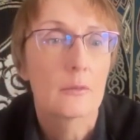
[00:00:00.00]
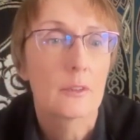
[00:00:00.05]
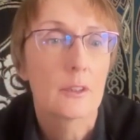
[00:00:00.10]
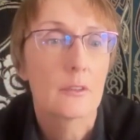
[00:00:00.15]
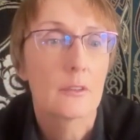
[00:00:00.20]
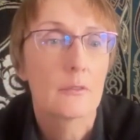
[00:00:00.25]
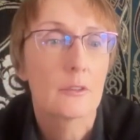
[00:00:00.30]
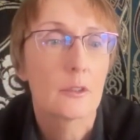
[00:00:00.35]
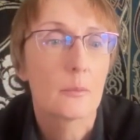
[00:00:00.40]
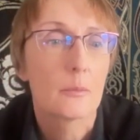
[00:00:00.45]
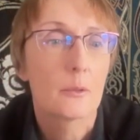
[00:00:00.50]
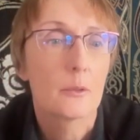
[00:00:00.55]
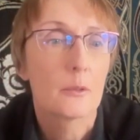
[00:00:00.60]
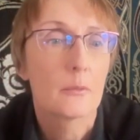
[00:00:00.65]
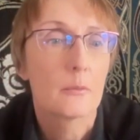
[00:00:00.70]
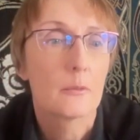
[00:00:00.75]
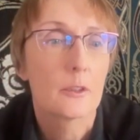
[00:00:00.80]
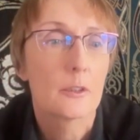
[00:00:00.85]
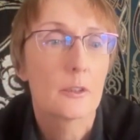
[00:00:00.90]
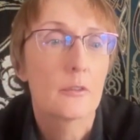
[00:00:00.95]
To, to,
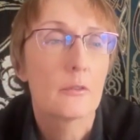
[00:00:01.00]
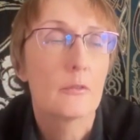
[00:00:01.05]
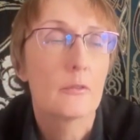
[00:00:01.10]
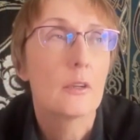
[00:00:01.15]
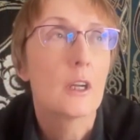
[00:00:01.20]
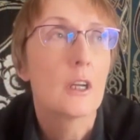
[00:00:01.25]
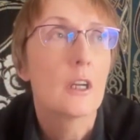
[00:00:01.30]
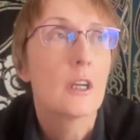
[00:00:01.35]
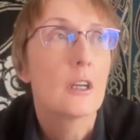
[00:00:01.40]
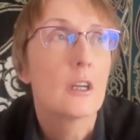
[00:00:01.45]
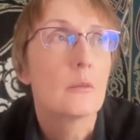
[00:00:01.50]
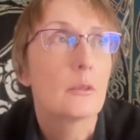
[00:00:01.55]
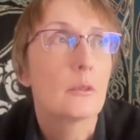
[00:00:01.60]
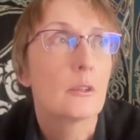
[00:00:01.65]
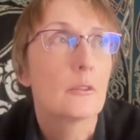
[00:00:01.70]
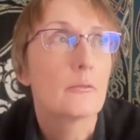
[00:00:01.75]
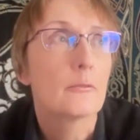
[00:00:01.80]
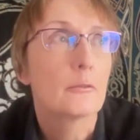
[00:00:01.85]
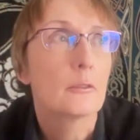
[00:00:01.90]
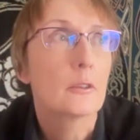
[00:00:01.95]
per, to
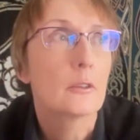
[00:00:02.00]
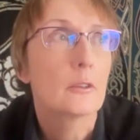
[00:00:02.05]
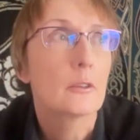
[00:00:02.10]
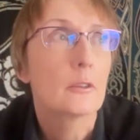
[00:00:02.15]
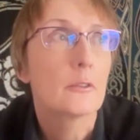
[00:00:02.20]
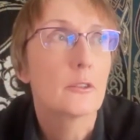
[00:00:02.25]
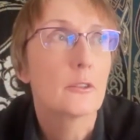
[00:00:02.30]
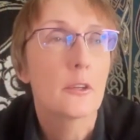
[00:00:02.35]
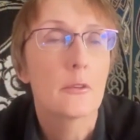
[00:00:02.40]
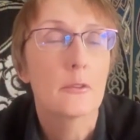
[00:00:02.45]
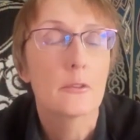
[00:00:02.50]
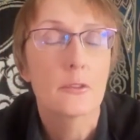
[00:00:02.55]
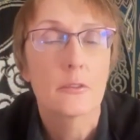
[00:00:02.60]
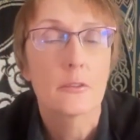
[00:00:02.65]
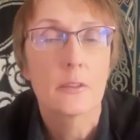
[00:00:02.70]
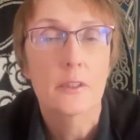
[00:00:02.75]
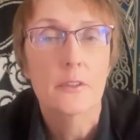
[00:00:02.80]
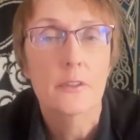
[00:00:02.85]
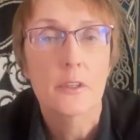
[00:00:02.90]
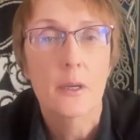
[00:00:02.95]
prefer
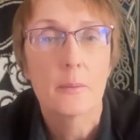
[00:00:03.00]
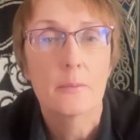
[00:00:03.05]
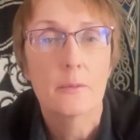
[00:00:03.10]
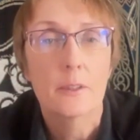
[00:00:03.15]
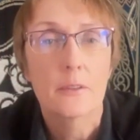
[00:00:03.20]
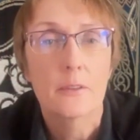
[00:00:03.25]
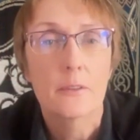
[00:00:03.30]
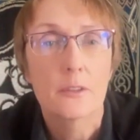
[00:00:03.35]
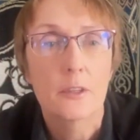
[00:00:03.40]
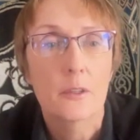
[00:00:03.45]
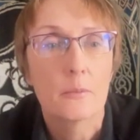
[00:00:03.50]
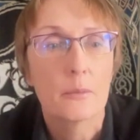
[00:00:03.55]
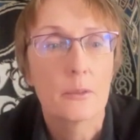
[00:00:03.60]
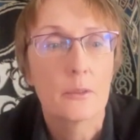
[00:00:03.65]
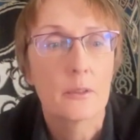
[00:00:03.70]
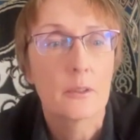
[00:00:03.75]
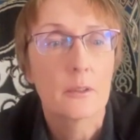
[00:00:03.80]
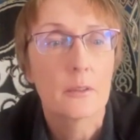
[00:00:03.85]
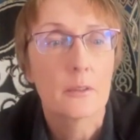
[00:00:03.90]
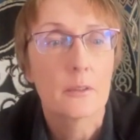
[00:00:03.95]
social acceptance and
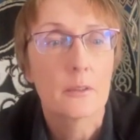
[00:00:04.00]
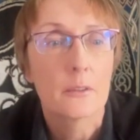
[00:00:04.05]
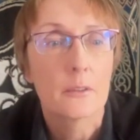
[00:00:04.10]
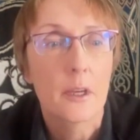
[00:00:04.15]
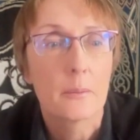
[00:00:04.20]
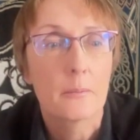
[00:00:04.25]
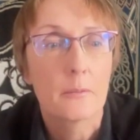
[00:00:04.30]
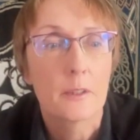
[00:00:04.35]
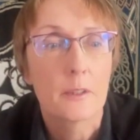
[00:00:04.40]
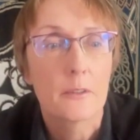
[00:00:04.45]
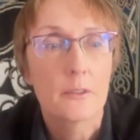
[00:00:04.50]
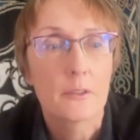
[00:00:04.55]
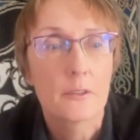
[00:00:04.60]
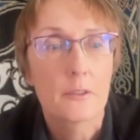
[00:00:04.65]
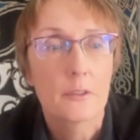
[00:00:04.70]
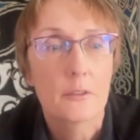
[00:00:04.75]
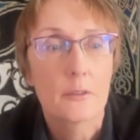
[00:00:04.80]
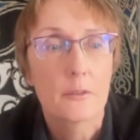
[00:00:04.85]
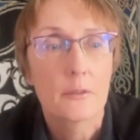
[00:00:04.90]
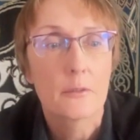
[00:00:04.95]
political acceptance
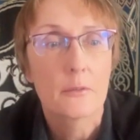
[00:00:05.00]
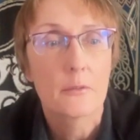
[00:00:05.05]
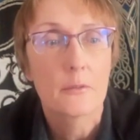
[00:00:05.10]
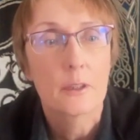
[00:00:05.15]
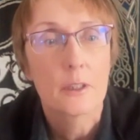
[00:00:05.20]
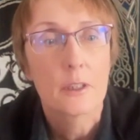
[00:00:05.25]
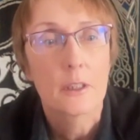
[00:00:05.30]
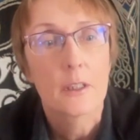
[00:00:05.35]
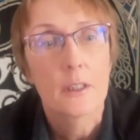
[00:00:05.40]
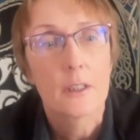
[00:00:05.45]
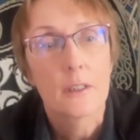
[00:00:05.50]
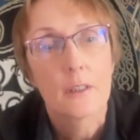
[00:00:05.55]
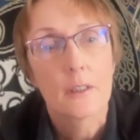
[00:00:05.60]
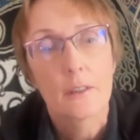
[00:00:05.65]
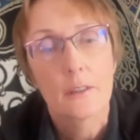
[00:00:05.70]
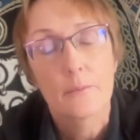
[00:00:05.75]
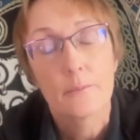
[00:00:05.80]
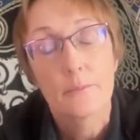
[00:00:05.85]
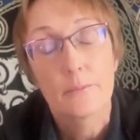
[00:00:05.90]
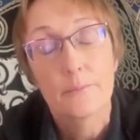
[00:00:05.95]
to
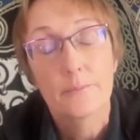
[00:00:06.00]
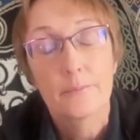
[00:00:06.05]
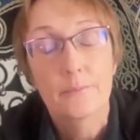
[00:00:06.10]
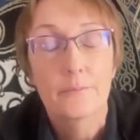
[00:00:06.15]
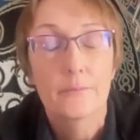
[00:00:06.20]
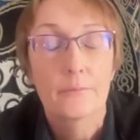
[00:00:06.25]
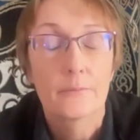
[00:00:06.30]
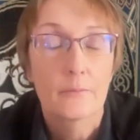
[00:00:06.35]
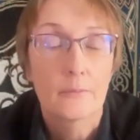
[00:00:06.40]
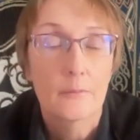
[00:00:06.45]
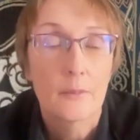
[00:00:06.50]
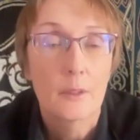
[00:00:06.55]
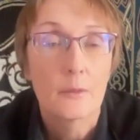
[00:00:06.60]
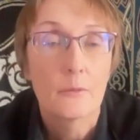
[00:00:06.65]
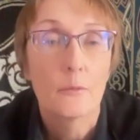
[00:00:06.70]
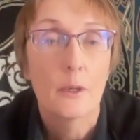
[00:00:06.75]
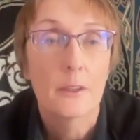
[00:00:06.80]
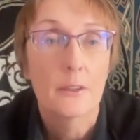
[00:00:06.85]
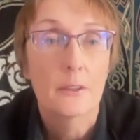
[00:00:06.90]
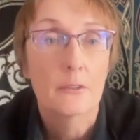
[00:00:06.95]
um,
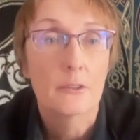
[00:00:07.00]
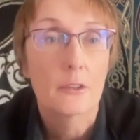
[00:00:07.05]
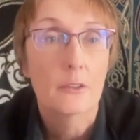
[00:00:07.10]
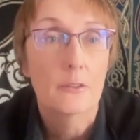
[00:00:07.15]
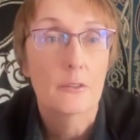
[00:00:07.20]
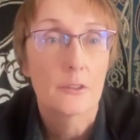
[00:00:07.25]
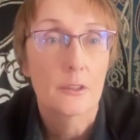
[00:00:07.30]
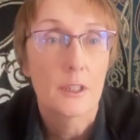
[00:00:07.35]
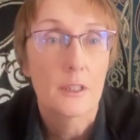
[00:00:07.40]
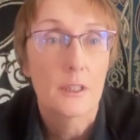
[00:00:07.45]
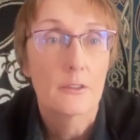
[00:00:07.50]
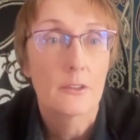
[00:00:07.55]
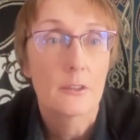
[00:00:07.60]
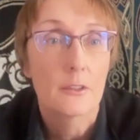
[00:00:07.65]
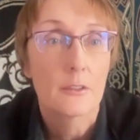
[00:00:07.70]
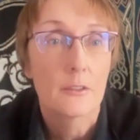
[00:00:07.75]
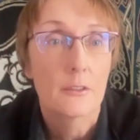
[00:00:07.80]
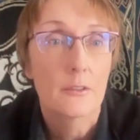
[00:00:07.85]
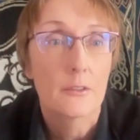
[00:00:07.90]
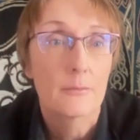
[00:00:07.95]
what the church
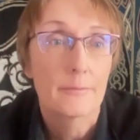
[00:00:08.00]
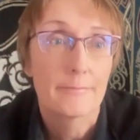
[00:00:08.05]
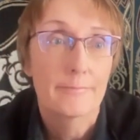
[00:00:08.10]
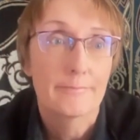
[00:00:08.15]
teaches.